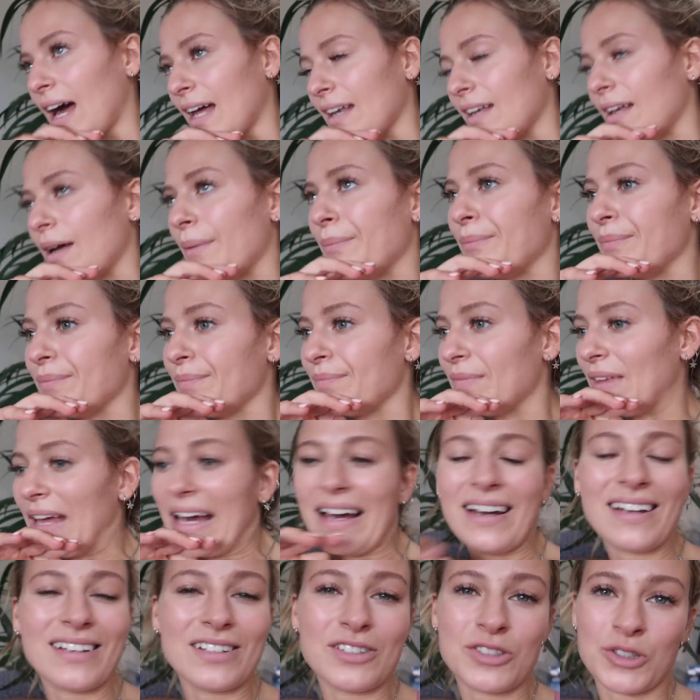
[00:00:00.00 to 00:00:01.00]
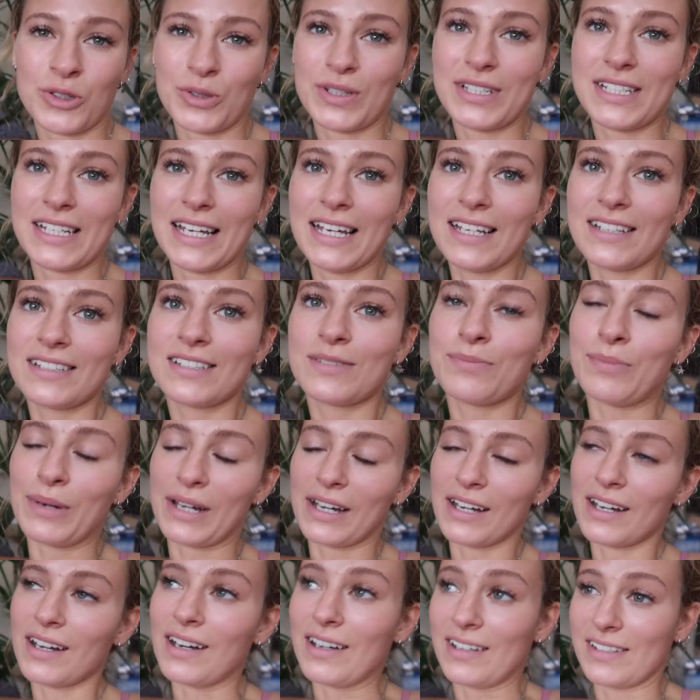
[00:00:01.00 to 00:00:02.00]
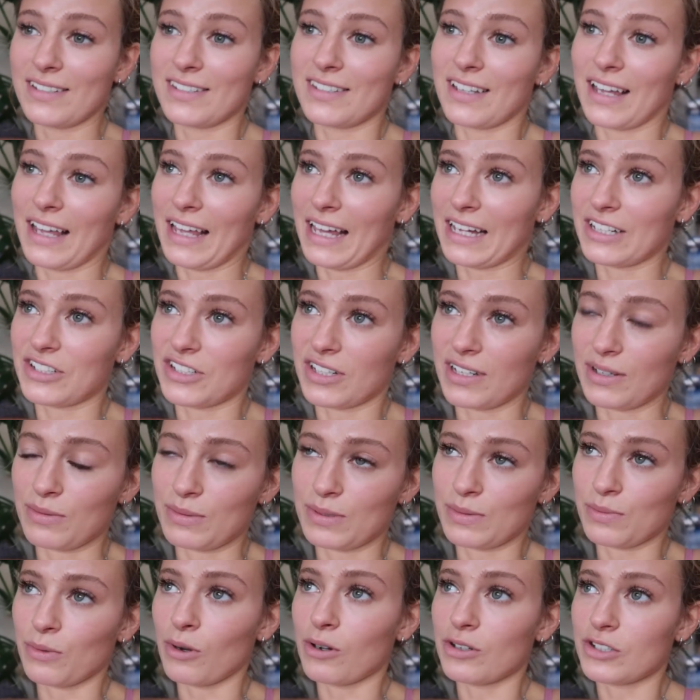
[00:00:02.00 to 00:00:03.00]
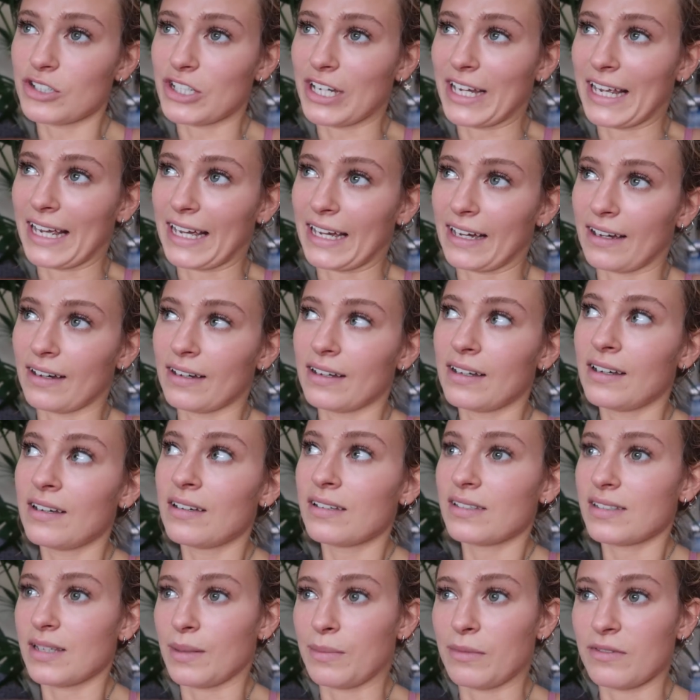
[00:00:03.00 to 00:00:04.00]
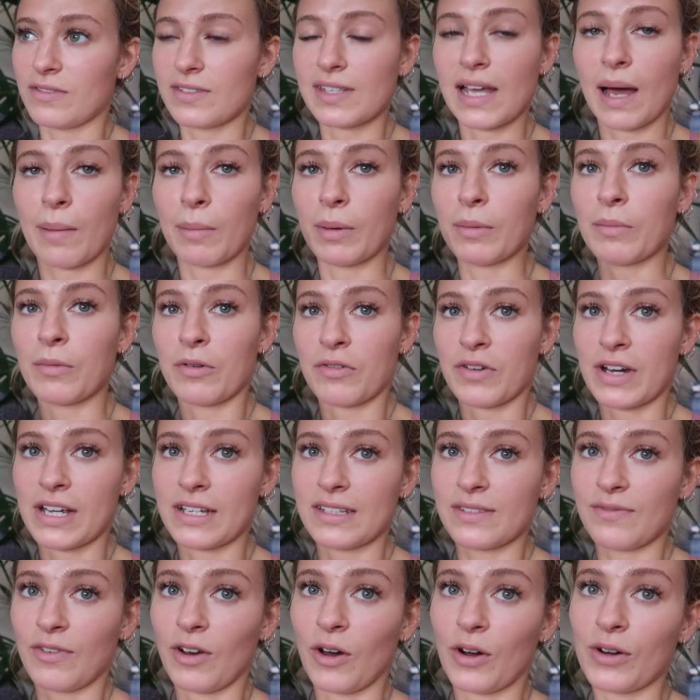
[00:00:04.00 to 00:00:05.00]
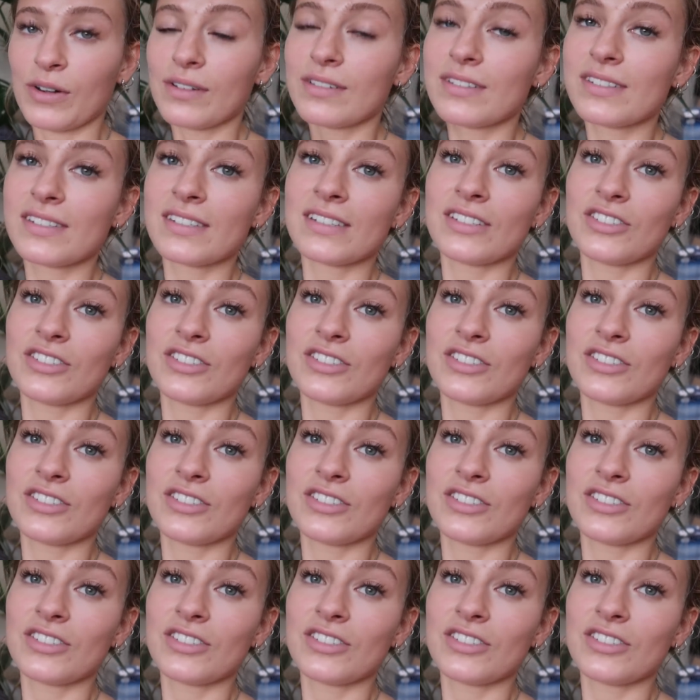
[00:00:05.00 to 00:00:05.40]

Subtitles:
And yeah, enjoyed it because I actually was watching some of Sammy Maria's vlogs.